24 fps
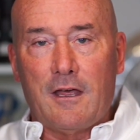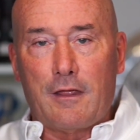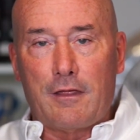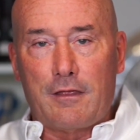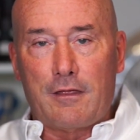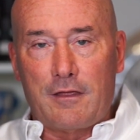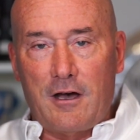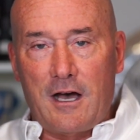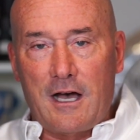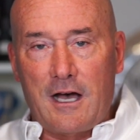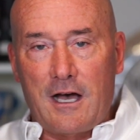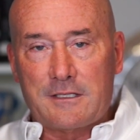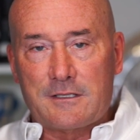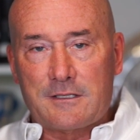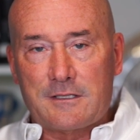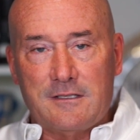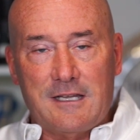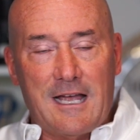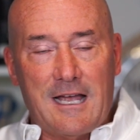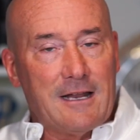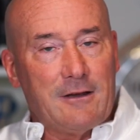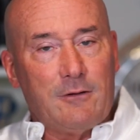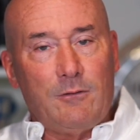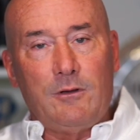thoughts,
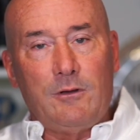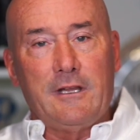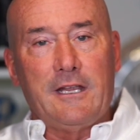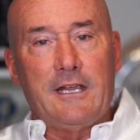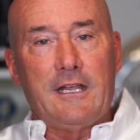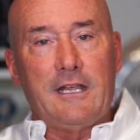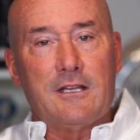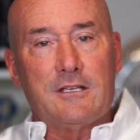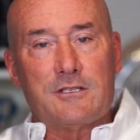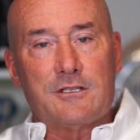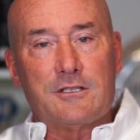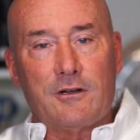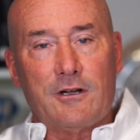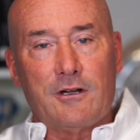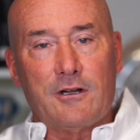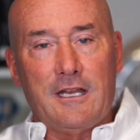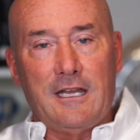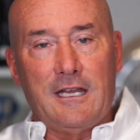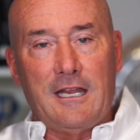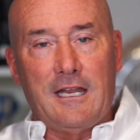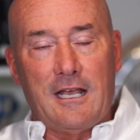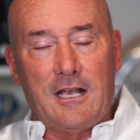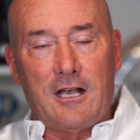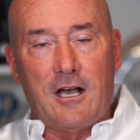not only
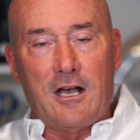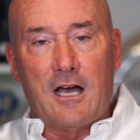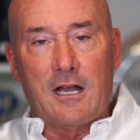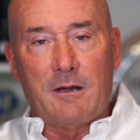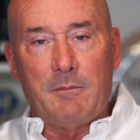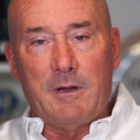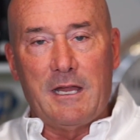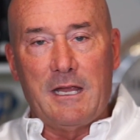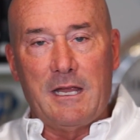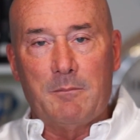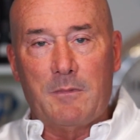concerning the economy